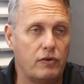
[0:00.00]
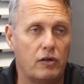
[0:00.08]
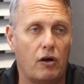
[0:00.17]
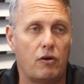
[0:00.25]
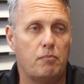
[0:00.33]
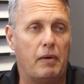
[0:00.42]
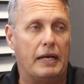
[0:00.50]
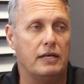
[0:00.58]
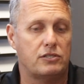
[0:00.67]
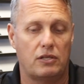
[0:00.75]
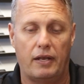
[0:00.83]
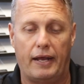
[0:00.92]
you know,
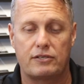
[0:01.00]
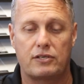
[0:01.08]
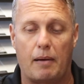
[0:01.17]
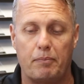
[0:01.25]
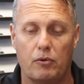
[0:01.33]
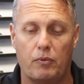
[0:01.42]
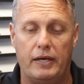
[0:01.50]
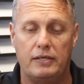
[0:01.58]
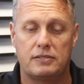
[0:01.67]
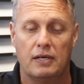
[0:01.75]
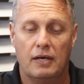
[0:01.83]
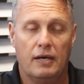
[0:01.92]
meetings in the next couple of
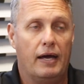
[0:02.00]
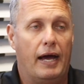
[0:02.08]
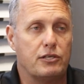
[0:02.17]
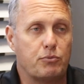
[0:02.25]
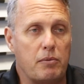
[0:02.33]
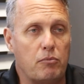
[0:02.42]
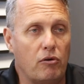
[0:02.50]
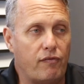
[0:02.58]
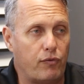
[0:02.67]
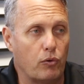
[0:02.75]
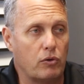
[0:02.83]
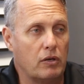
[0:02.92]
weeks as we
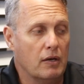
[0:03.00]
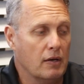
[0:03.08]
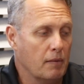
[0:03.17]
move forward.